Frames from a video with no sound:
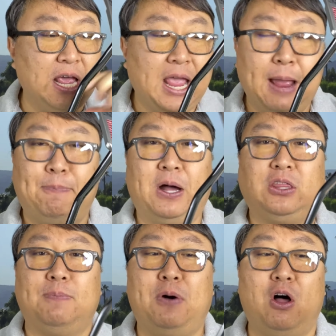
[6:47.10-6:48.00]
and putt the
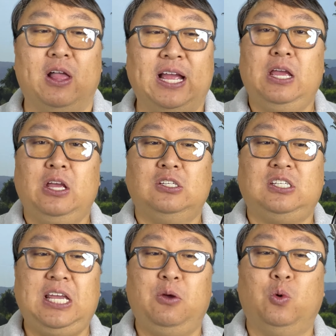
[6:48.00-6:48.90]
ball and
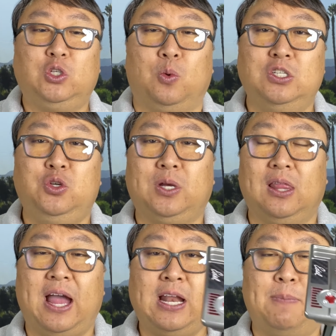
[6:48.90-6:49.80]
see which ones you can
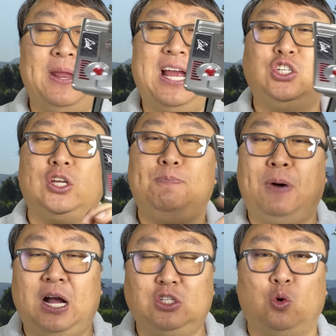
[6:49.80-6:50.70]
line up and actually
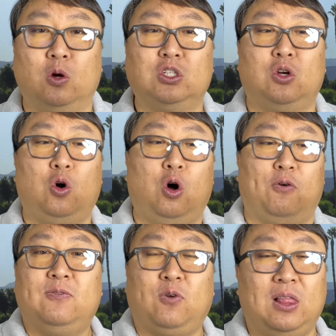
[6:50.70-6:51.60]
putt towards the hole.
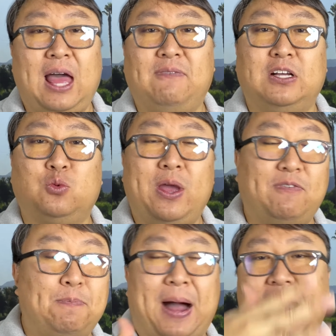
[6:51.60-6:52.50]
For a lot of us, we have a
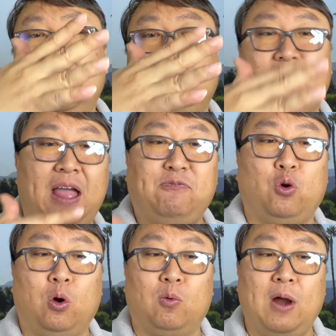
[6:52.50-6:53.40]
bias left
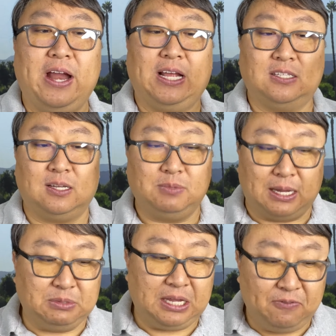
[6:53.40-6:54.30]
or right, and
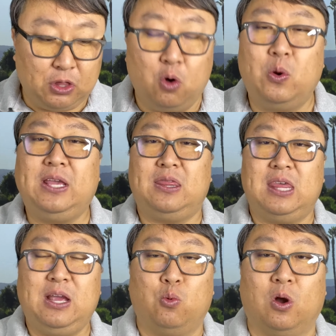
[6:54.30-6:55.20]
sometimes even though we
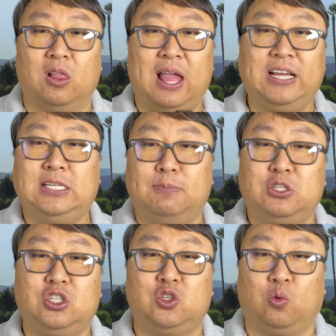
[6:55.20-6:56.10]
think we're lined up
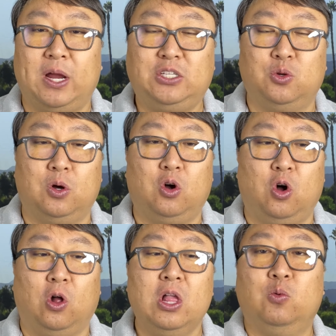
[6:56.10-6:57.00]
straight to a
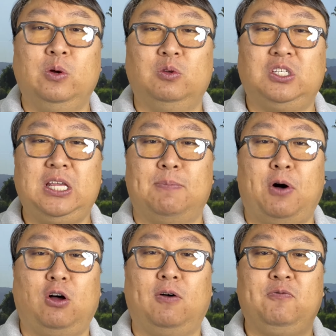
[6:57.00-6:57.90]
hole, we will see the
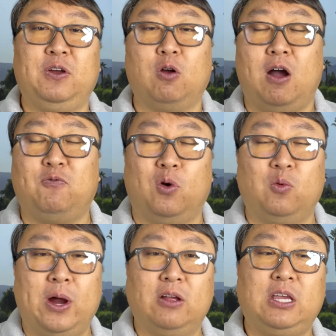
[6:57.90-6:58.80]
ball veer off one
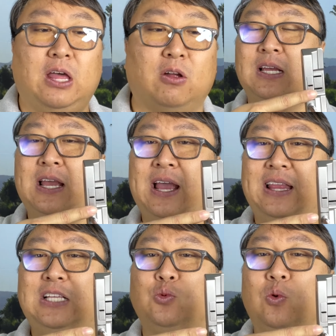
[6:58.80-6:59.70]
way or the other. And
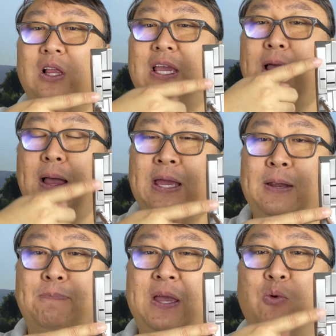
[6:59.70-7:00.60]
that's really in a
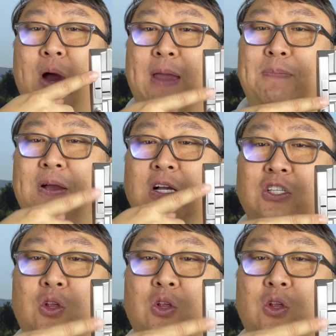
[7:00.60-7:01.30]
big way because of the